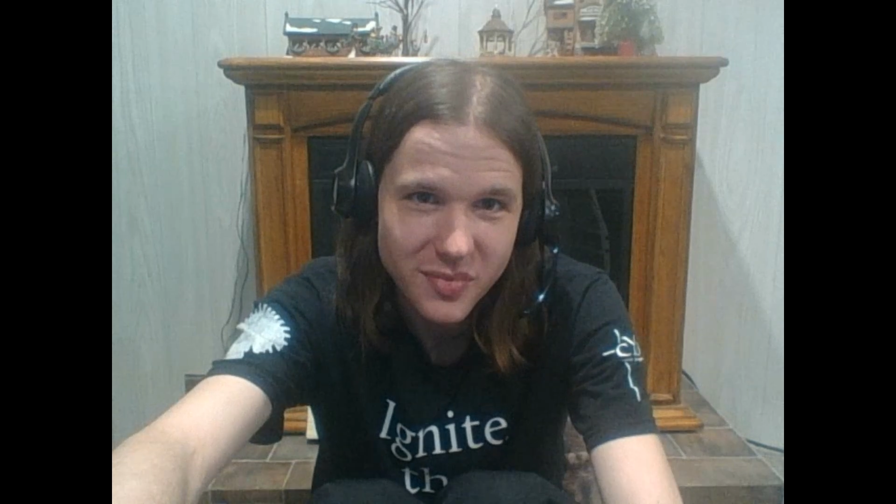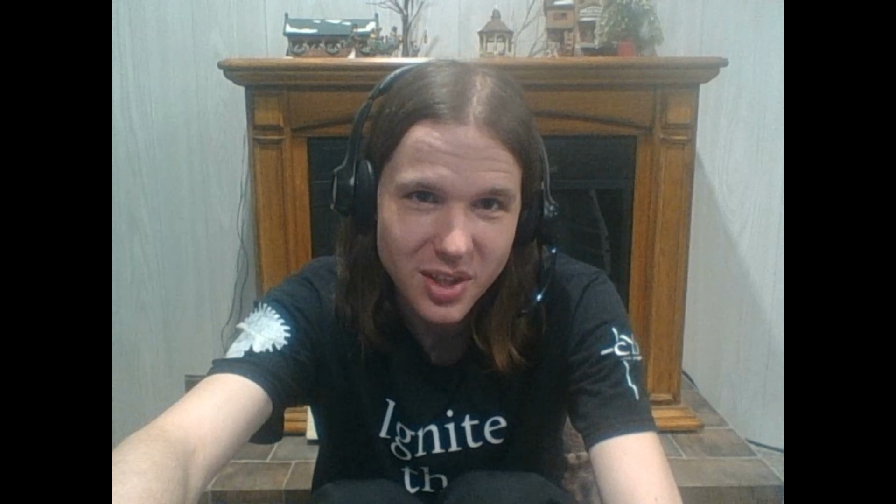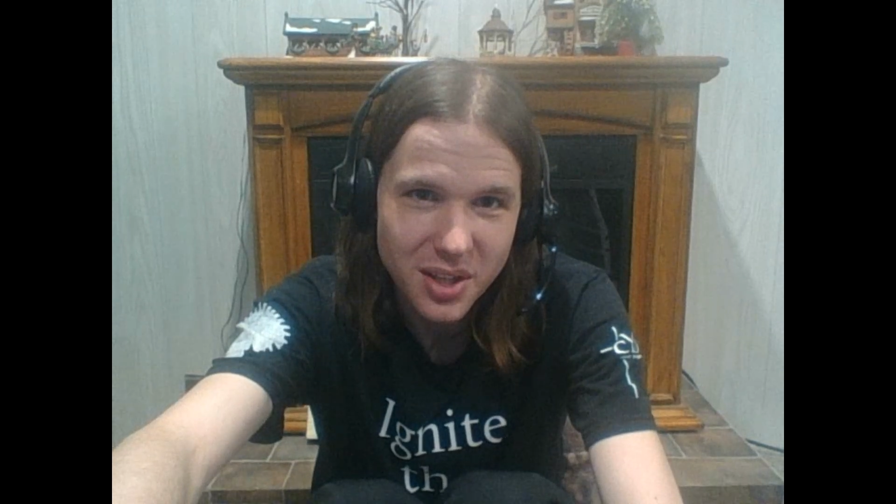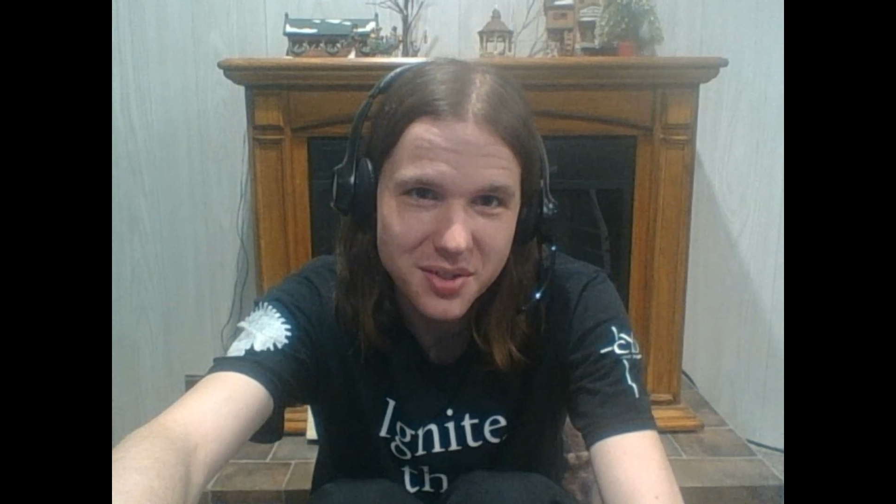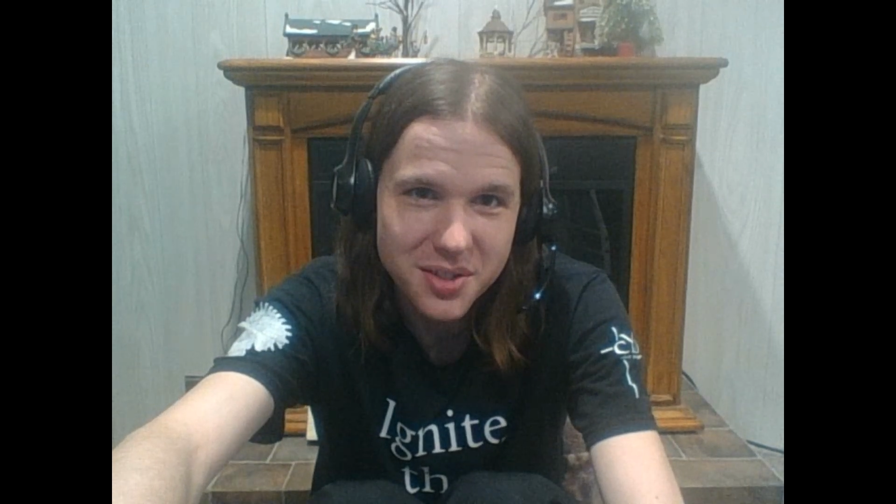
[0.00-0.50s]

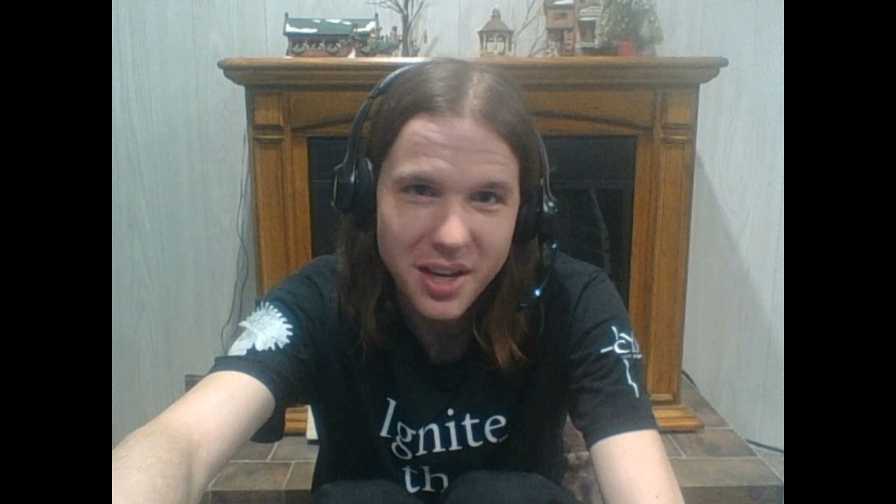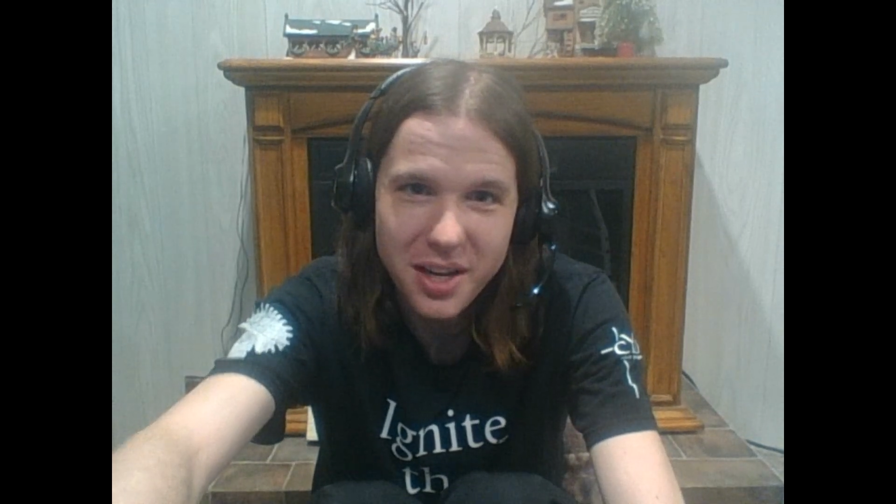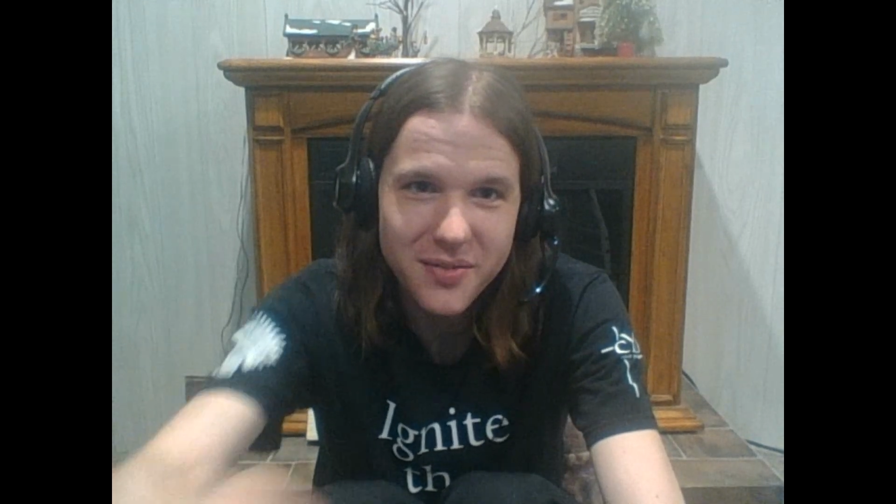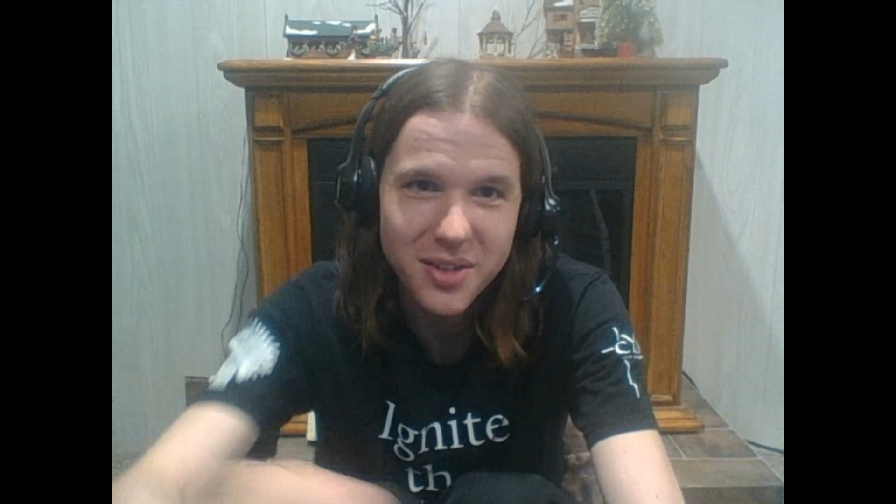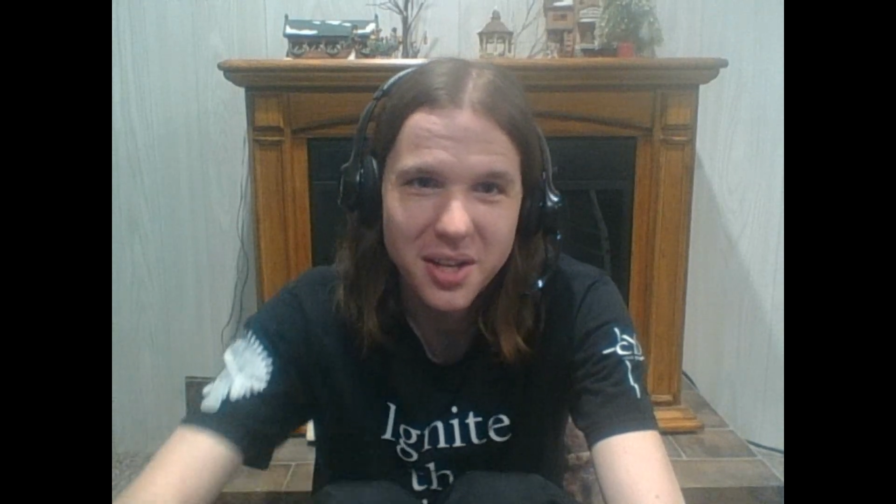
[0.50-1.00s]
There's not
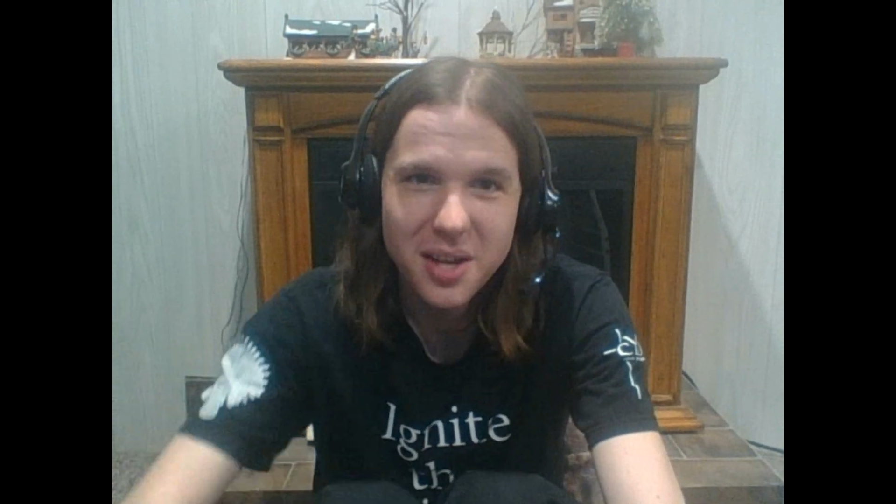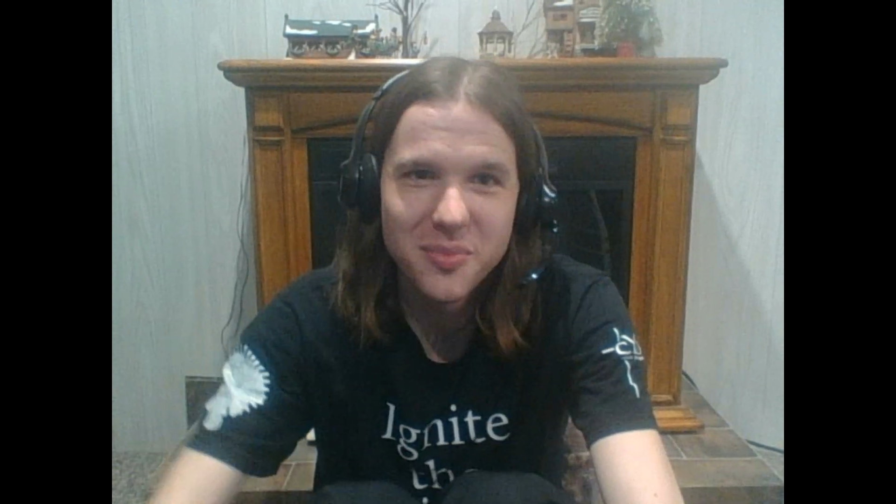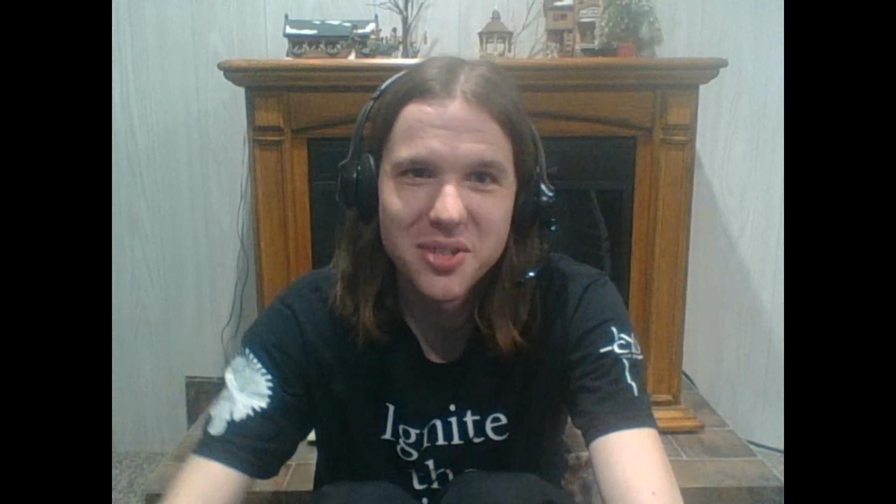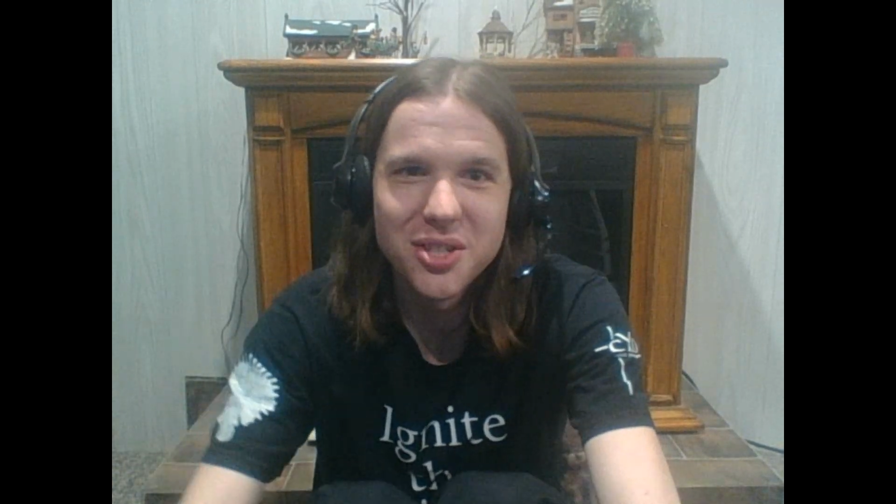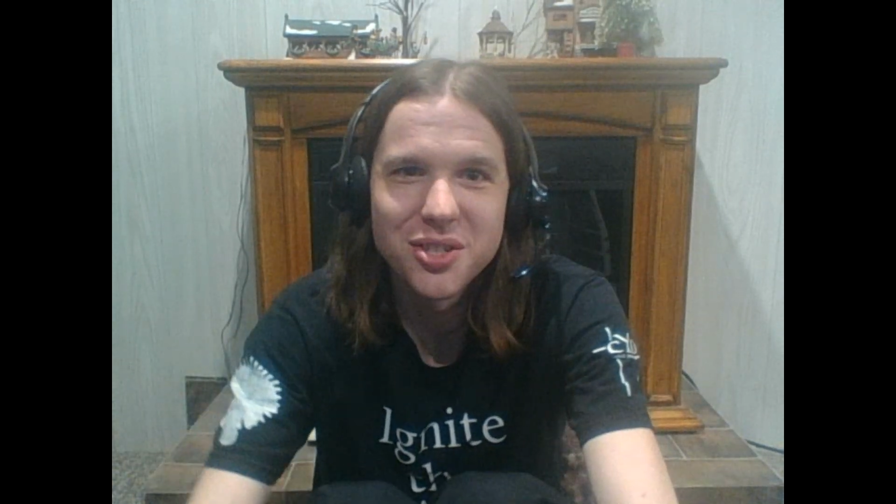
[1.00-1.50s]
even a
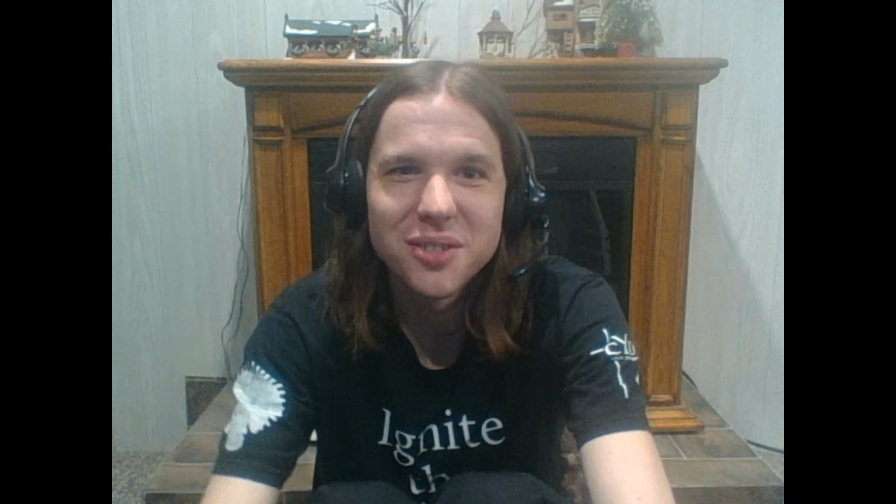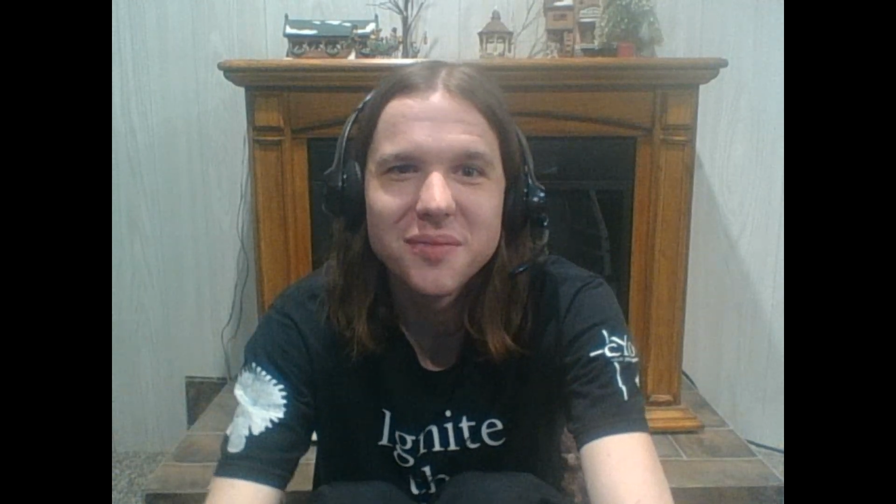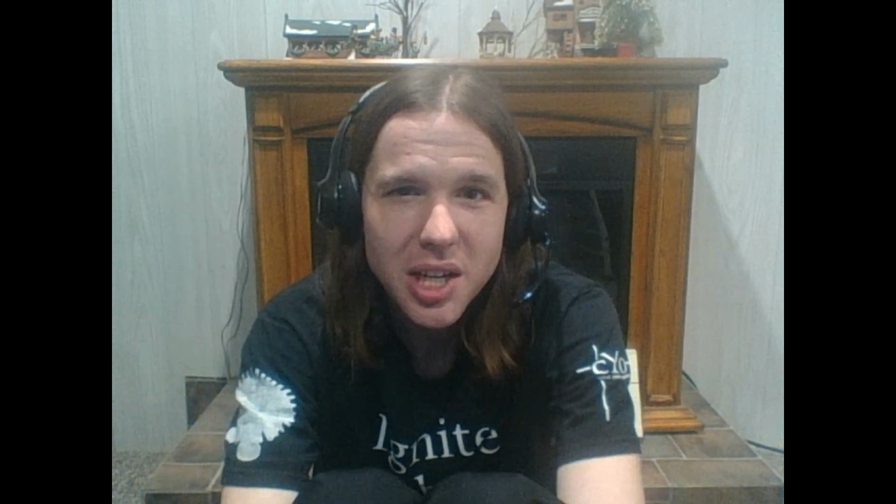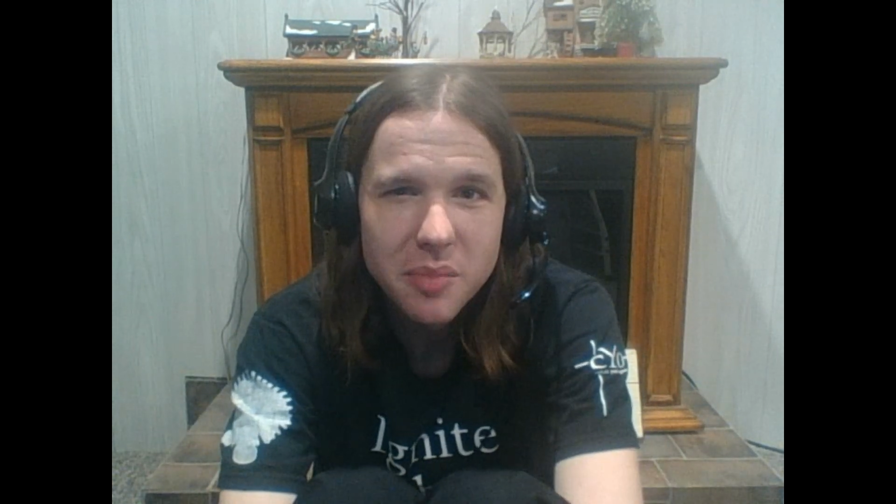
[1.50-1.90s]
competition.